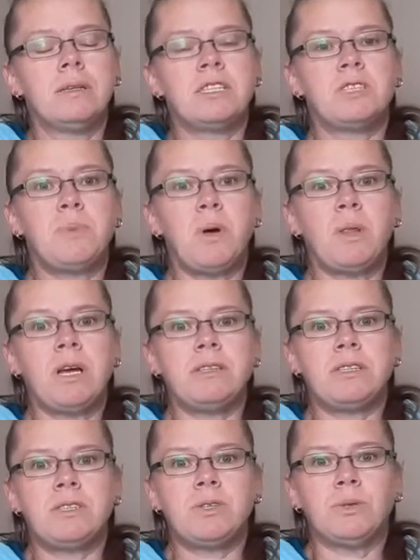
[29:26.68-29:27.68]
Spotlight
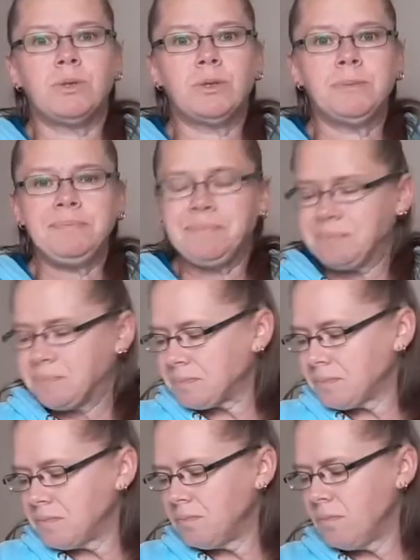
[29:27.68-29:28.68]
store.
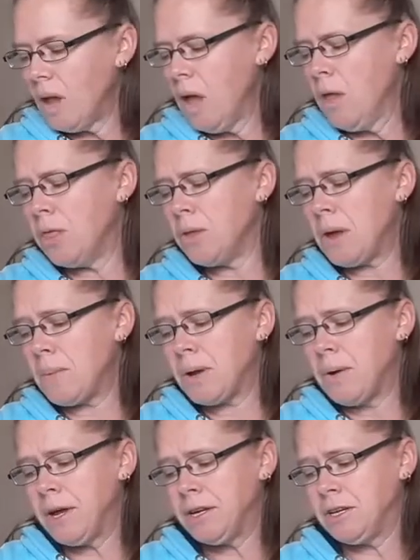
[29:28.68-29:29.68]
I thought they were
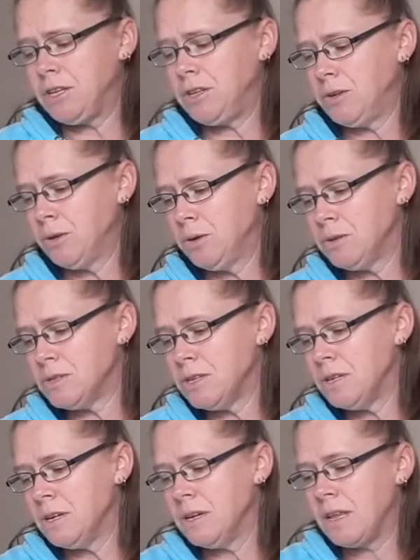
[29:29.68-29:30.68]
kind of cute.
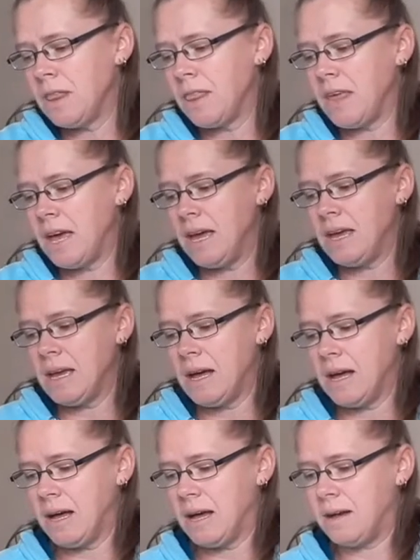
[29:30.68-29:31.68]
They
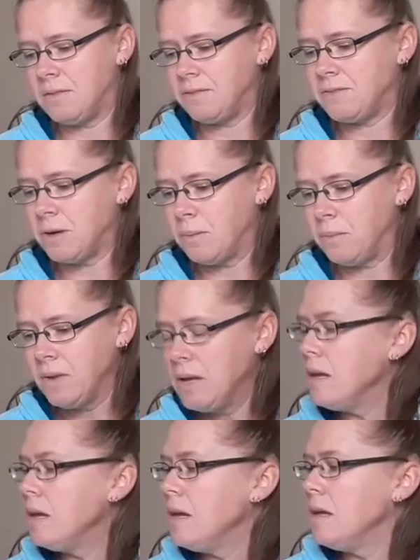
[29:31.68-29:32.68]
are from
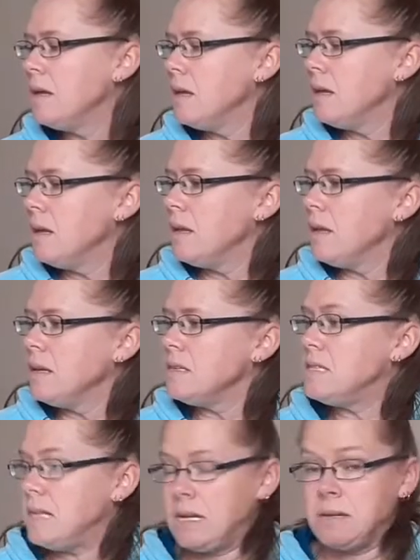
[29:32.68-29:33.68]

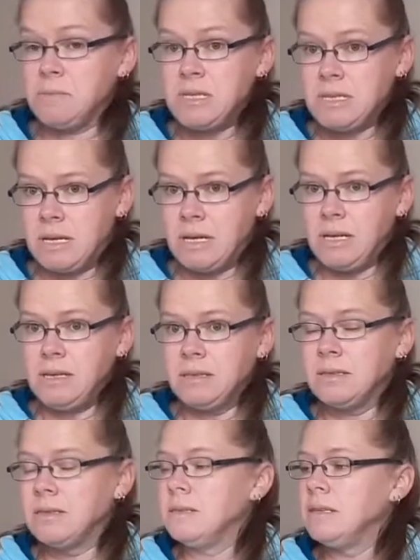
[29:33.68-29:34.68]
DMC.
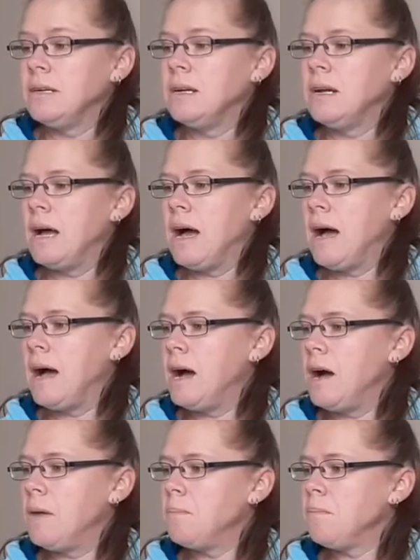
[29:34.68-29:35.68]

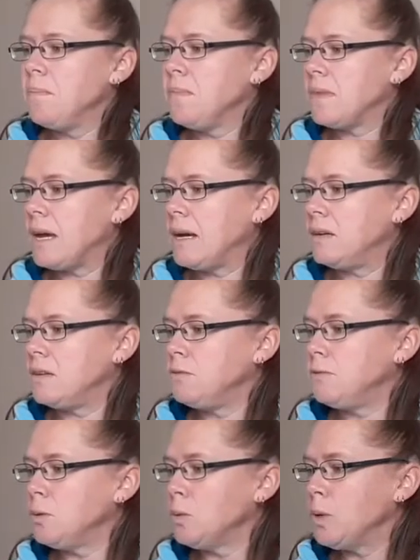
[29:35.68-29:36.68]
They are a
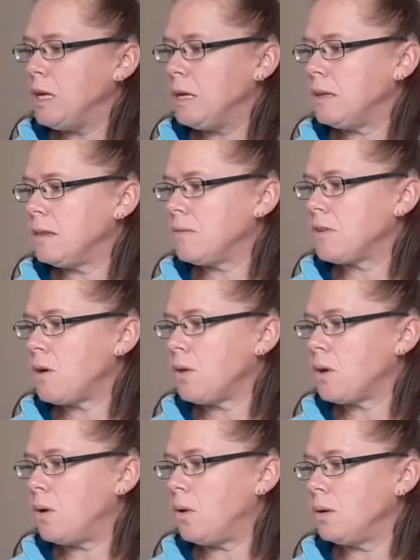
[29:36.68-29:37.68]
full kit. They've got the
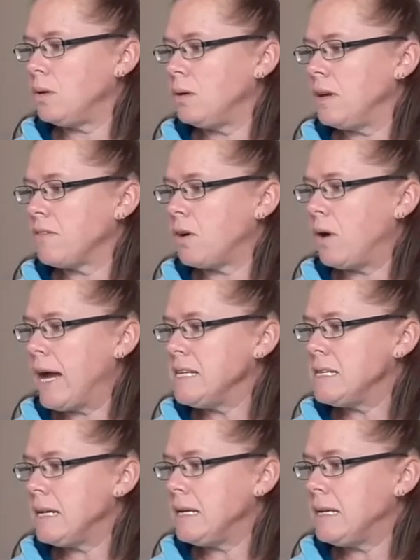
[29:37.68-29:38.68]
cotton, they've got
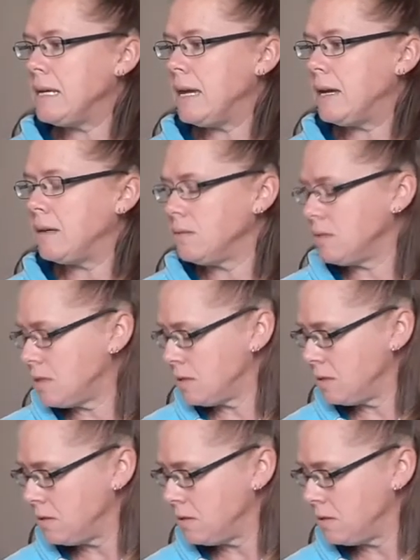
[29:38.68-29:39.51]
18 count.